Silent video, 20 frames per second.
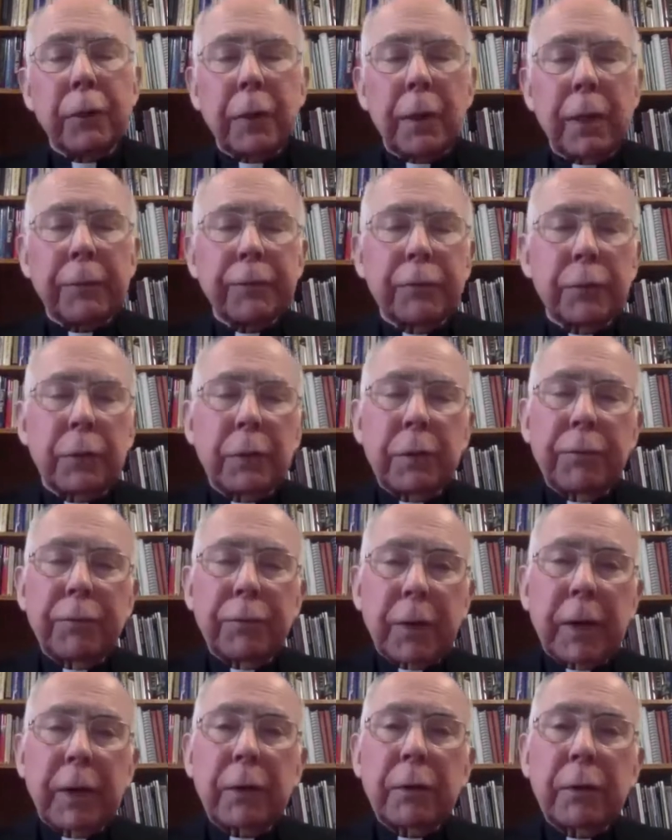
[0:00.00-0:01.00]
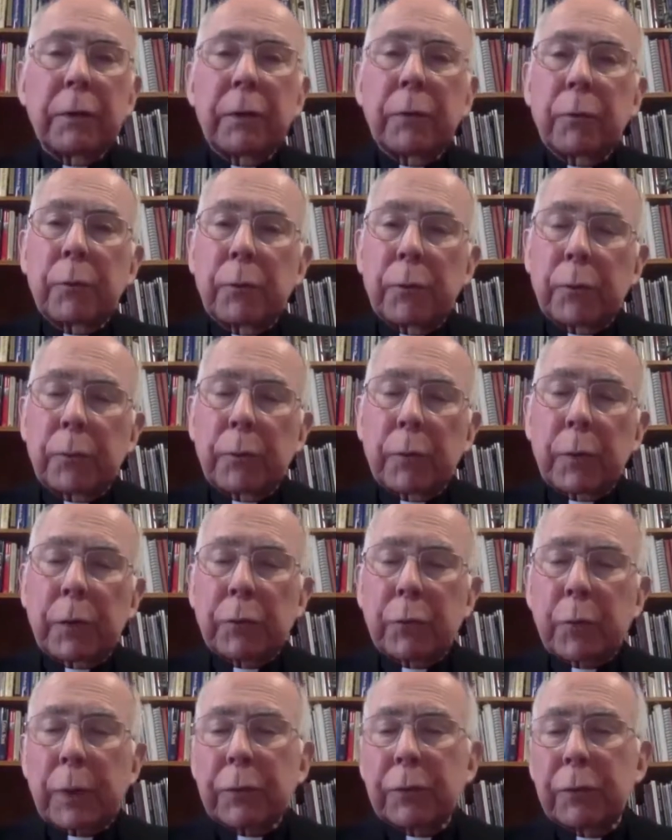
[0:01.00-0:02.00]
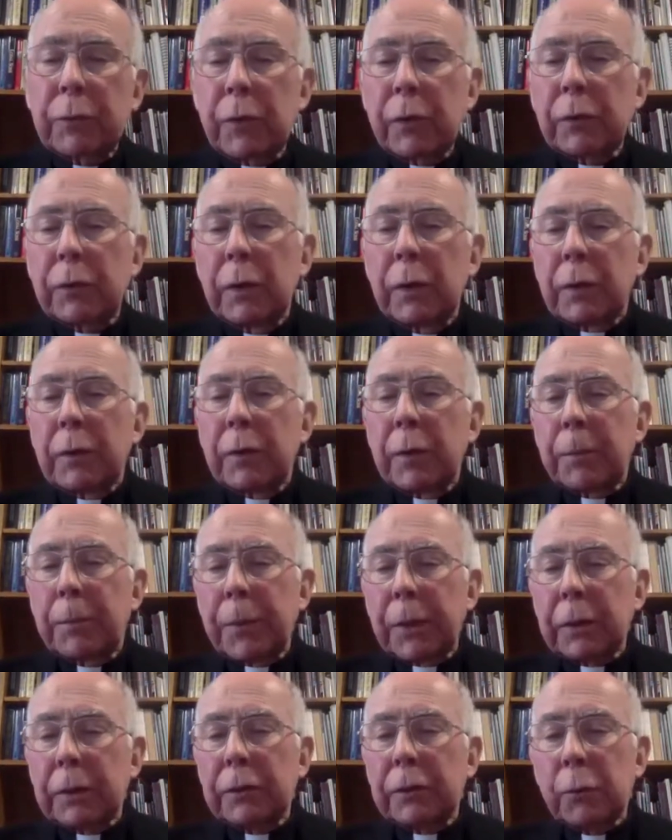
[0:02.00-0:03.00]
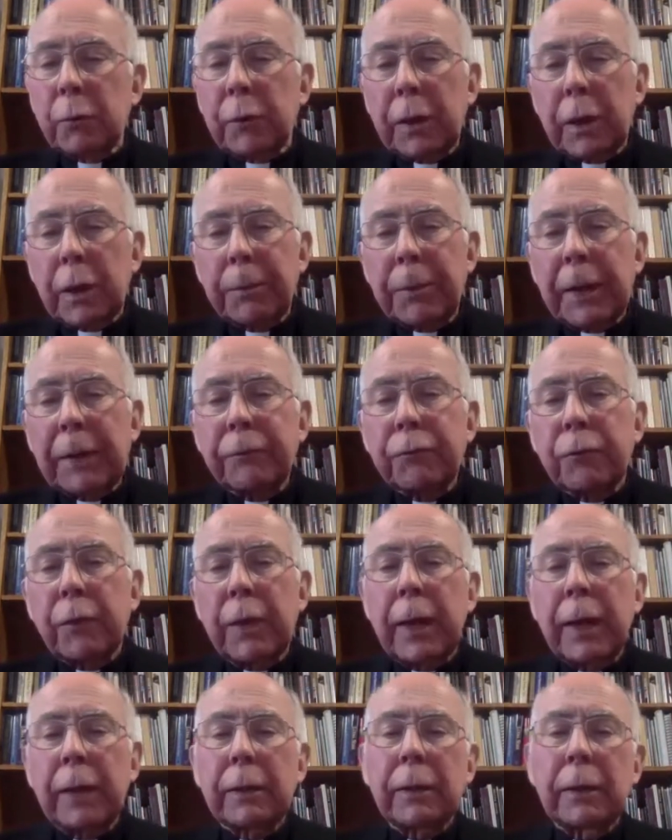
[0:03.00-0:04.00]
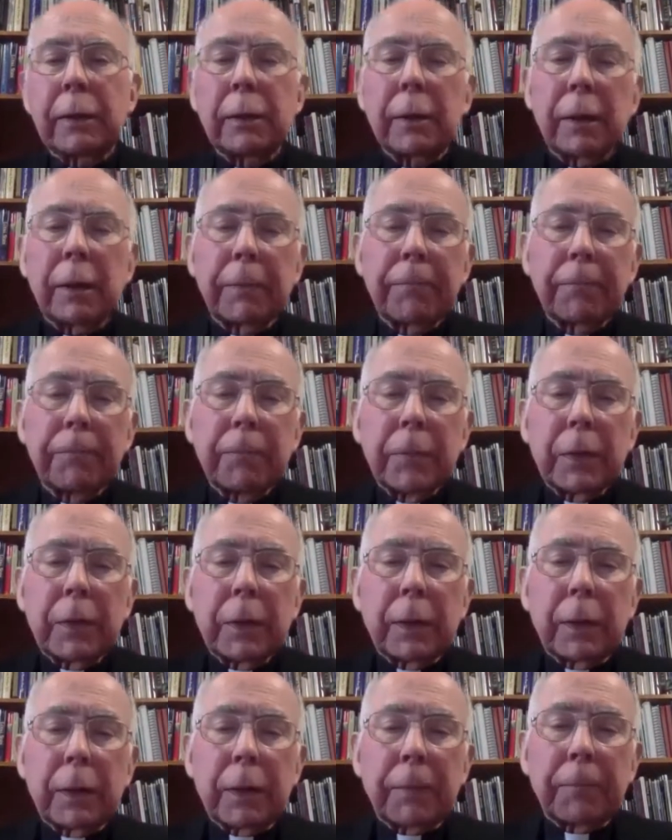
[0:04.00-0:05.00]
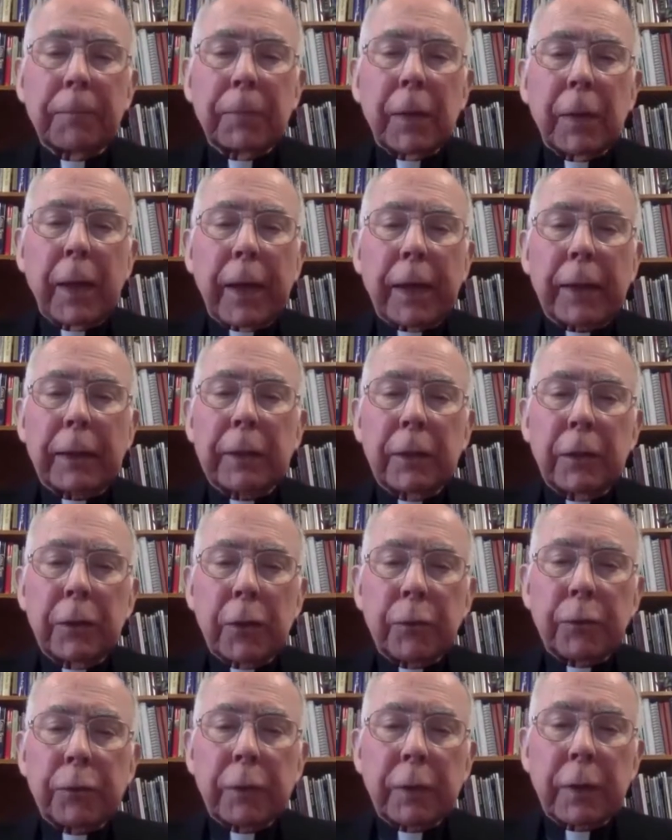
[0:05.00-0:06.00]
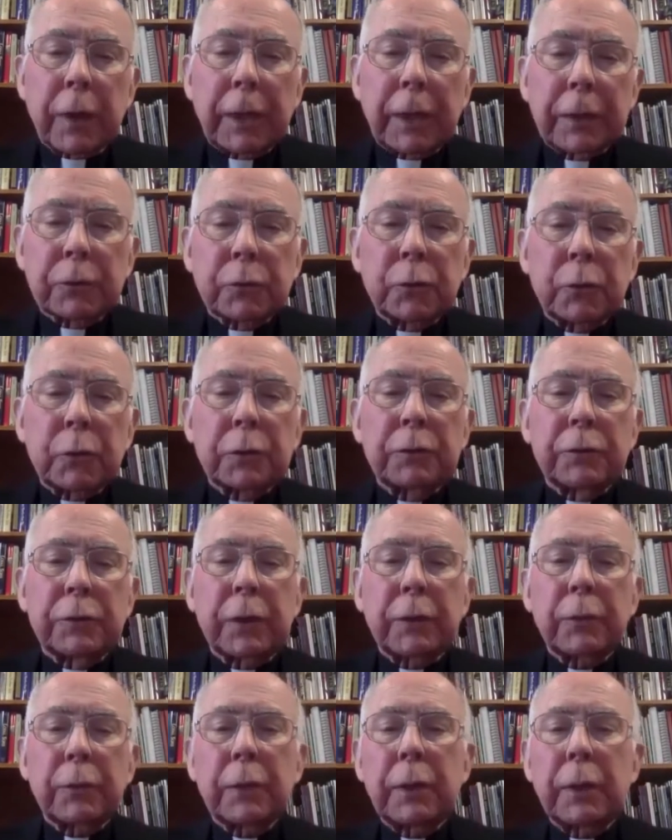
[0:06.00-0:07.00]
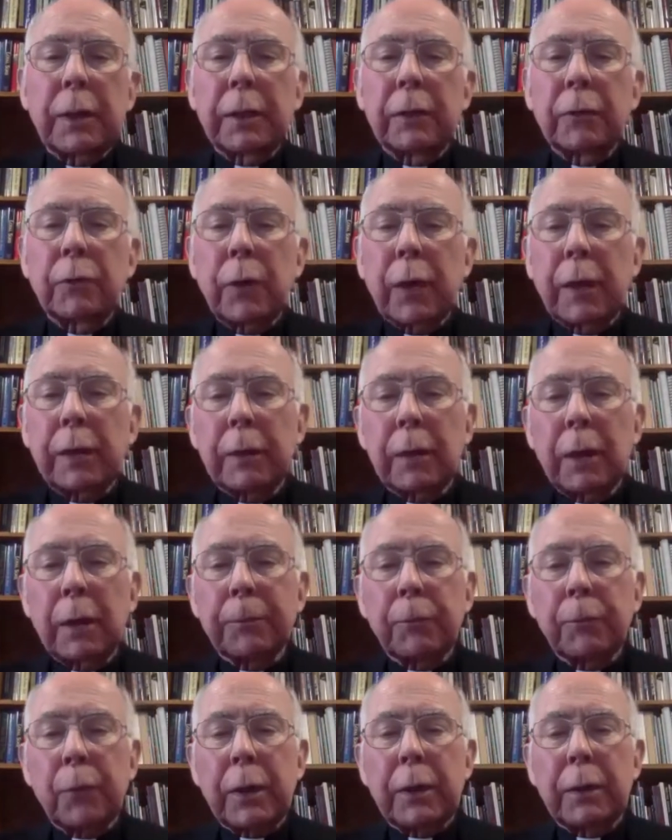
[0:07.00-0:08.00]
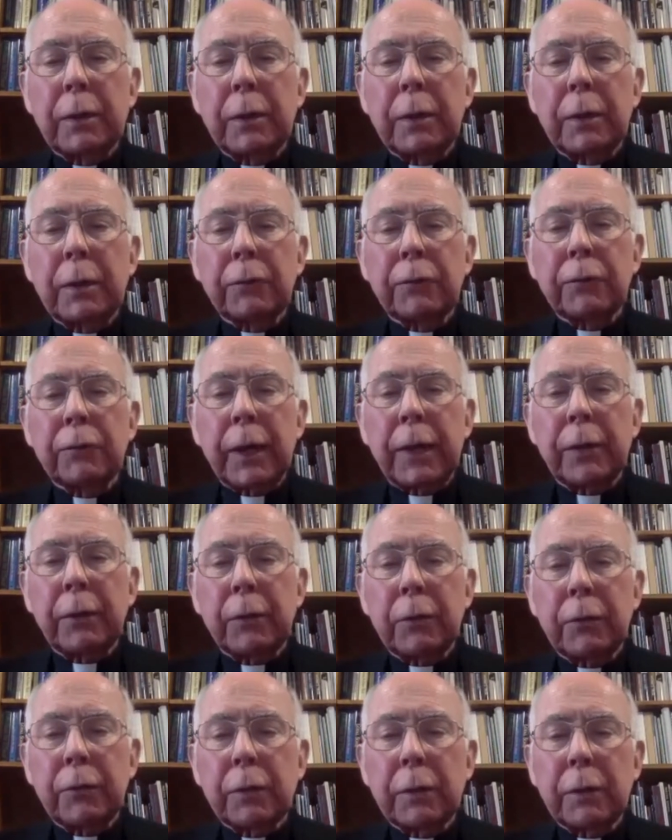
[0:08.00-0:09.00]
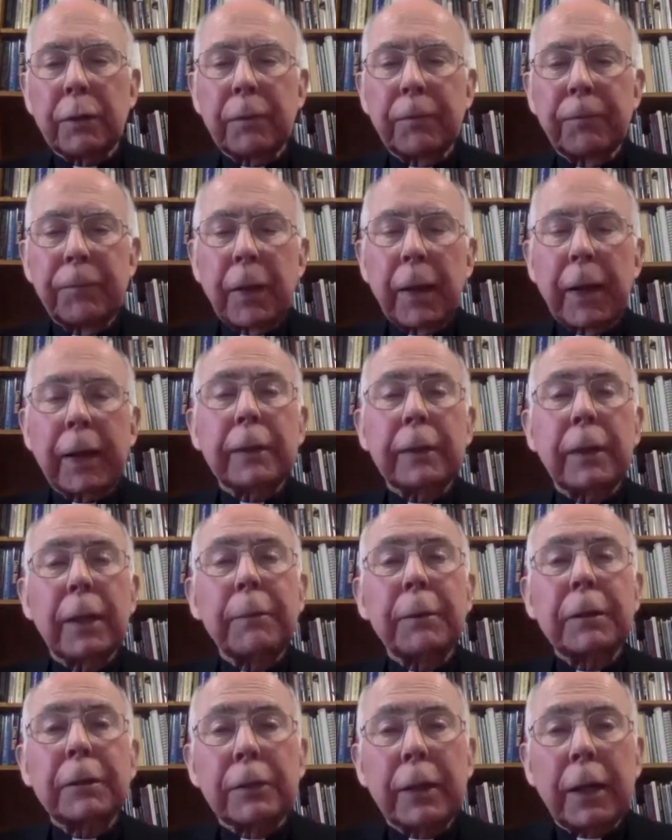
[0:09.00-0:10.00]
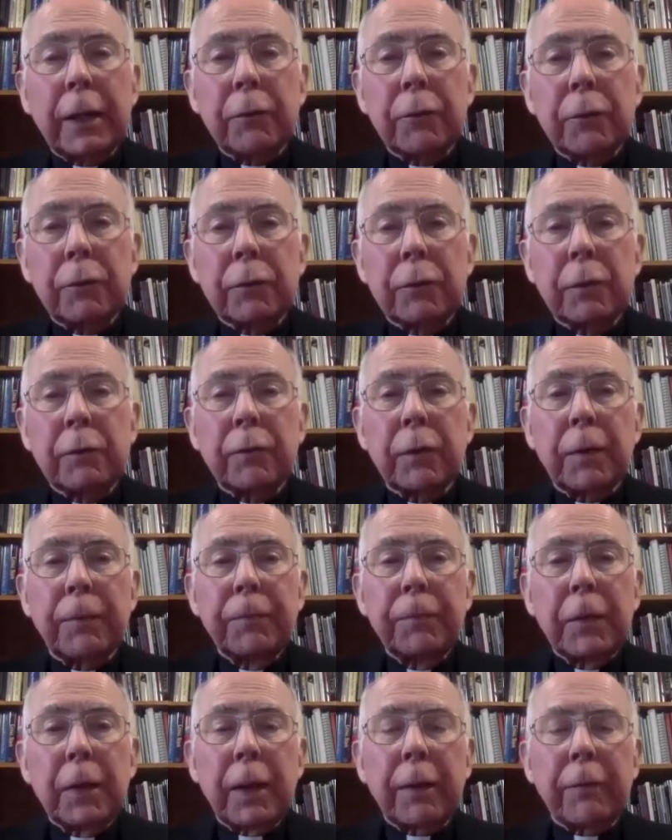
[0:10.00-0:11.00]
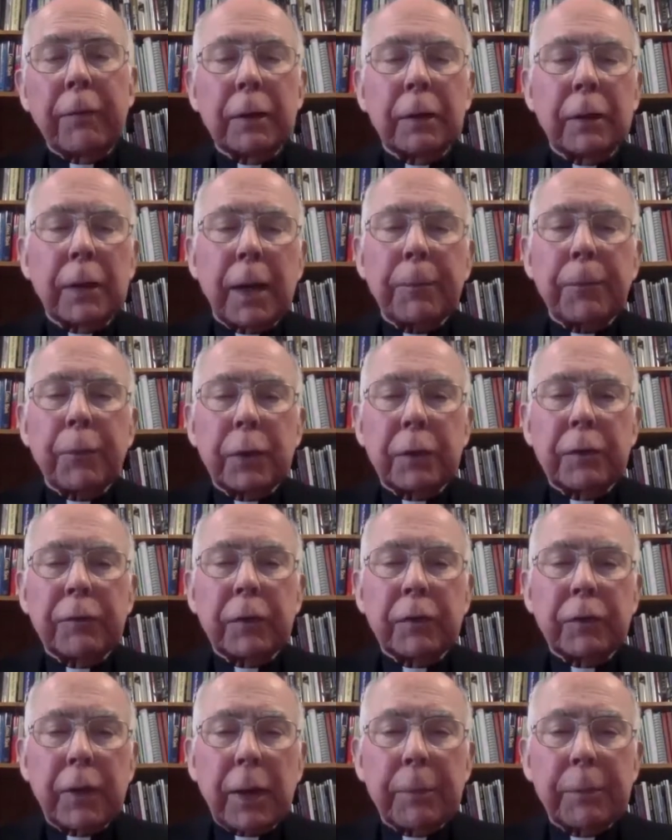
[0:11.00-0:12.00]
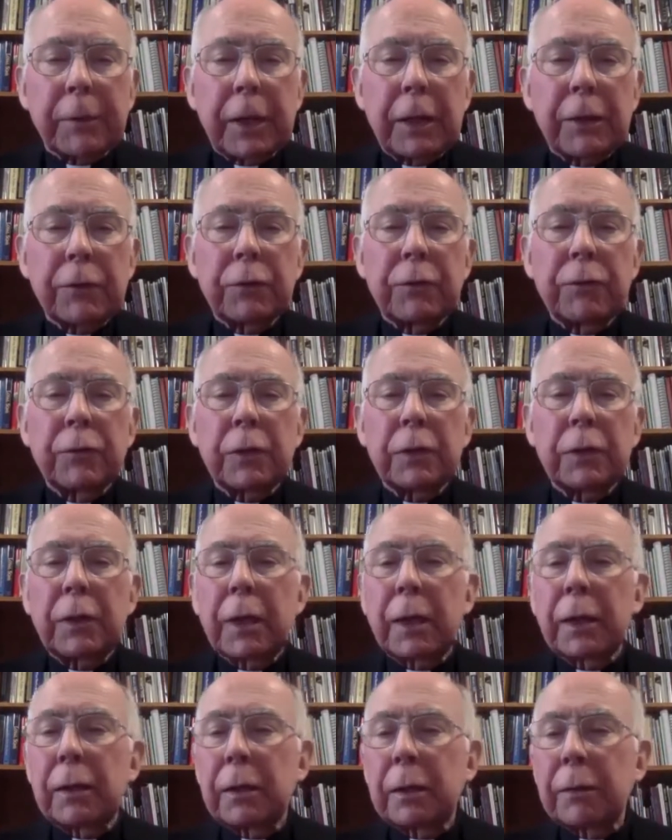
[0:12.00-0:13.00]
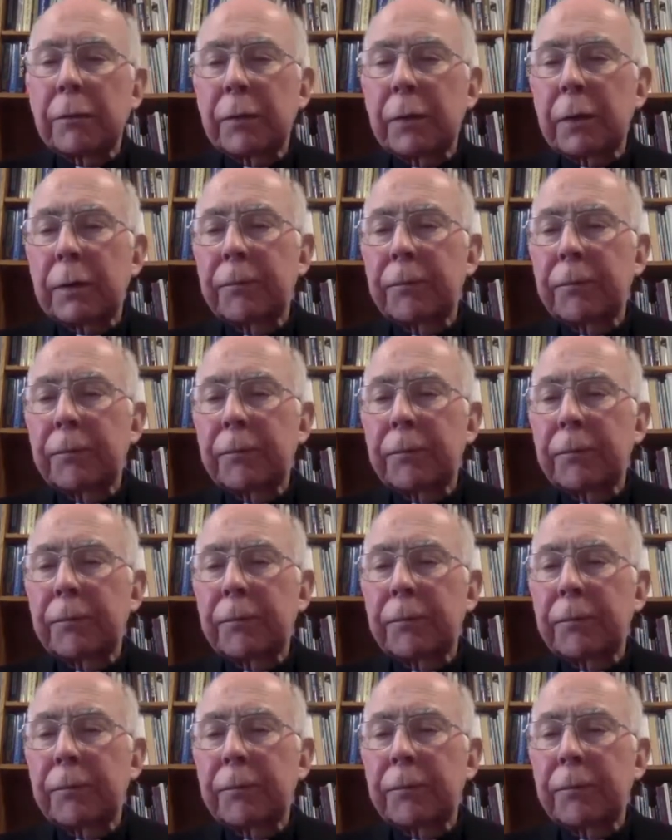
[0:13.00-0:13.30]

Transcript: the fire and resurrection there, the buildings that went up after that, and adding a year to the high school, et cetera, and trying to upgrade the standards of academic standards of having comprehensive examinations at the end of